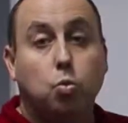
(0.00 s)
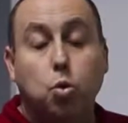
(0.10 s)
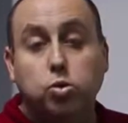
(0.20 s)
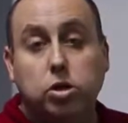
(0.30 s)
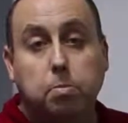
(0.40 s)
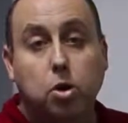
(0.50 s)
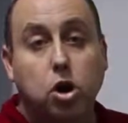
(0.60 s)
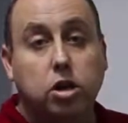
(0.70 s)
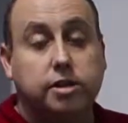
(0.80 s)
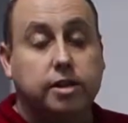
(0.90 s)
Water
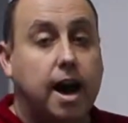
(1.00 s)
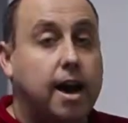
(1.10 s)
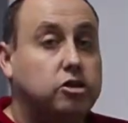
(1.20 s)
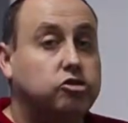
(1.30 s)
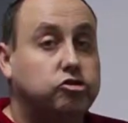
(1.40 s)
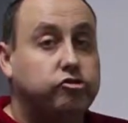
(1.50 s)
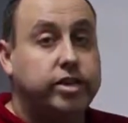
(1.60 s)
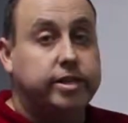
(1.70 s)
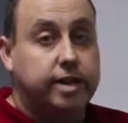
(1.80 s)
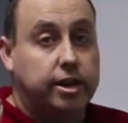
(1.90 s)
boils at 100
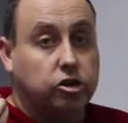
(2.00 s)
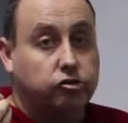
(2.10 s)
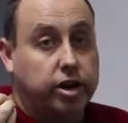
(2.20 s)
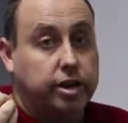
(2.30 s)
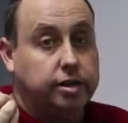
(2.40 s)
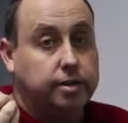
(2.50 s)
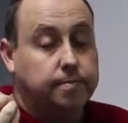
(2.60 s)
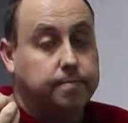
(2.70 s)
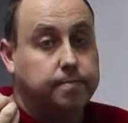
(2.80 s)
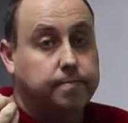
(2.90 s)
degrees centigrade.
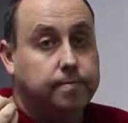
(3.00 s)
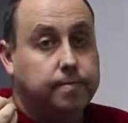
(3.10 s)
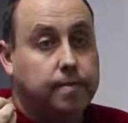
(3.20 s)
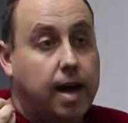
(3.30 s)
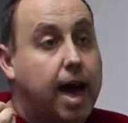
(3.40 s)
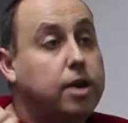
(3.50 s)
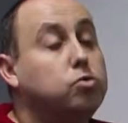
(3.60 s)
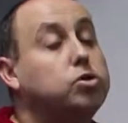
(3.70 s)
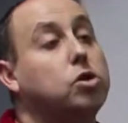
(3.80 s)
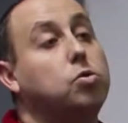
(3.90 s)
And
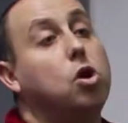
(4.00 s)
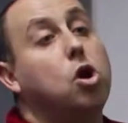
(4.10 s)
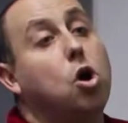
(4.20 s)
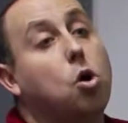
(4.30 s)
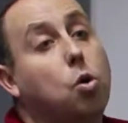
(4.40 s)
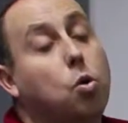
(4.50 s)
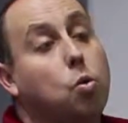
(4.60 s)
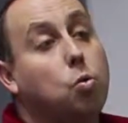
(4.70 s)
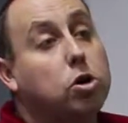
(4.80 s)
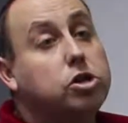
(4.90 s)
also,
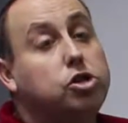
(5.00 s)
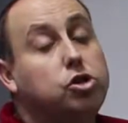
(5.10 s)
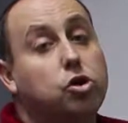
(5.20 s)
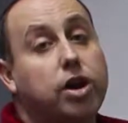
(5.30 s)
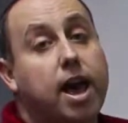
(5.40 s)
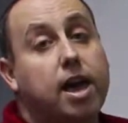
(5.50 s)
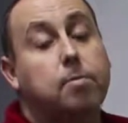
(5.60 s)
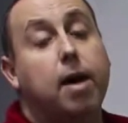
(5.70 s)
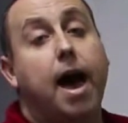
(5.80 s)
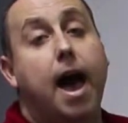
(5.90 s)
what is your
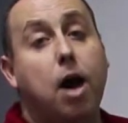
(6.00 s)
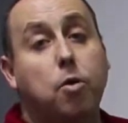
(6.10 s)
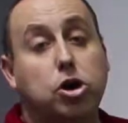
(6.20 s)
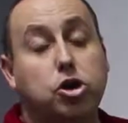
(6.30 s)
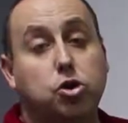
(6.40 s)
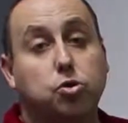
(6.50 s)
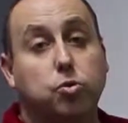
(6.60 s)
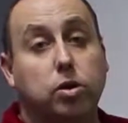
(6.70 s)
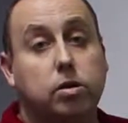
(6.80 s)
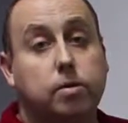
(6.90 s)
name? How are
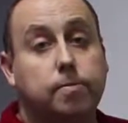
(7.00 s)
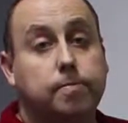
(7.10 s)
you?